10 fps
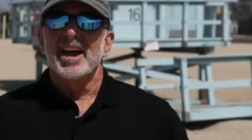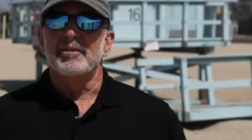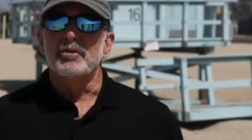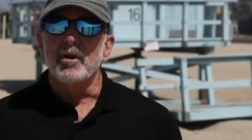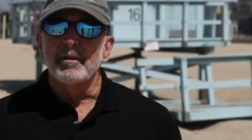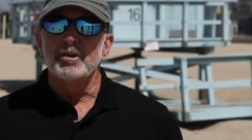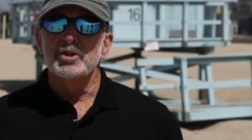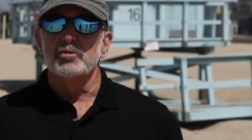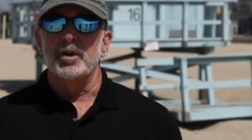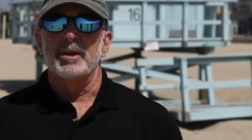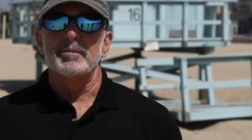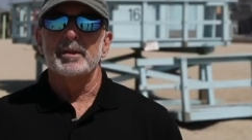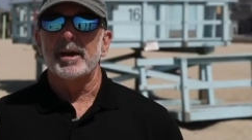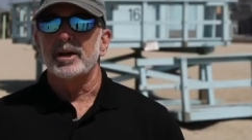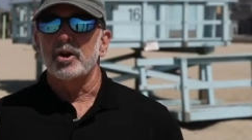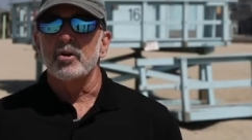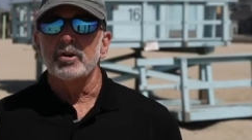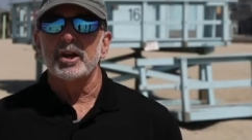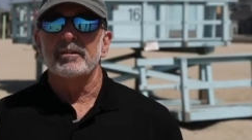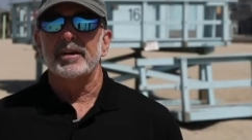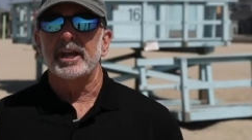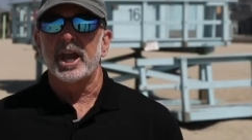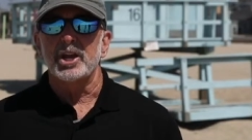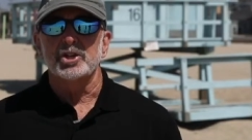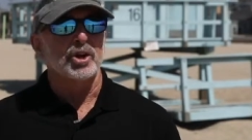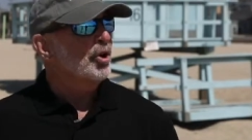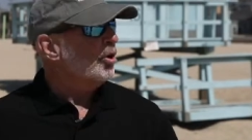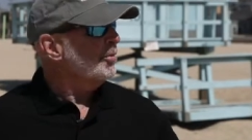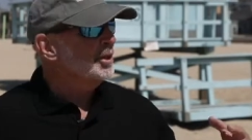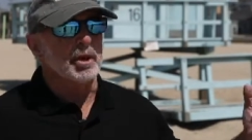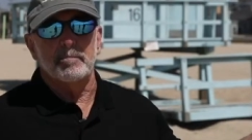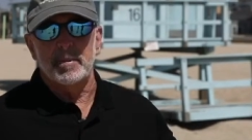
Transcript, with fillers: Have you ever dreamed about owning a vacation home at the